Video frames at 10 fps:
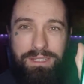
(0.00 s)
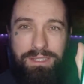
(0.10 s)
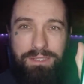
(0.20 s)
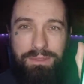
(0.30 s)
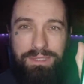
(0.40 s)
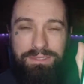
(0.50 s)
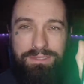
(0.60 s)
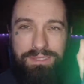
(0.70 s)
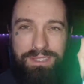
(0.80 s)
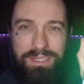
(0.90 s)
Can we
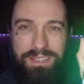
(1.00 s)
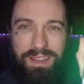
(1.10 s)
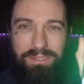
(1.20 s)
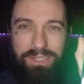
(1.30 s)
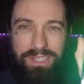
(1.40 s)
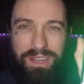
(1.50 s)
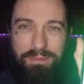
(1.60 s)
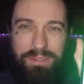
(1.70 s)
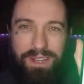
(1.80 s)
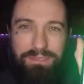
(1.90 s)
have a look at that
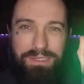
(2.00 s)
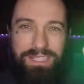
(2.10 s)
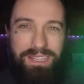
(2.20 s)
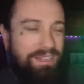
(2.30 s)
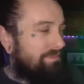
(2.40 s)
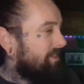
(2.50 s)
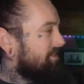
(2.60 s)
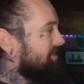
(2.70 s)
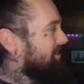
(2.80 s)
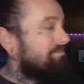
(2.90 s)
without the ring light
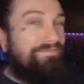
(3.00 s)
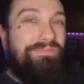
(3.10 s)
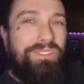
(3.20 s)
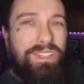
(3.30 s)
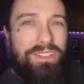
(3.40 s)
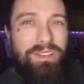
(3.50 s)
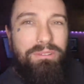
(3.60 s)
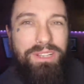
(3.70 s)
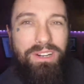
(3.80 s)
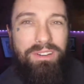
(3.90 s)
affecting it? No,
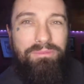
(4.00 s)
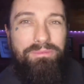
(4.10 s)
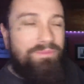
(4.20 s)
we can't.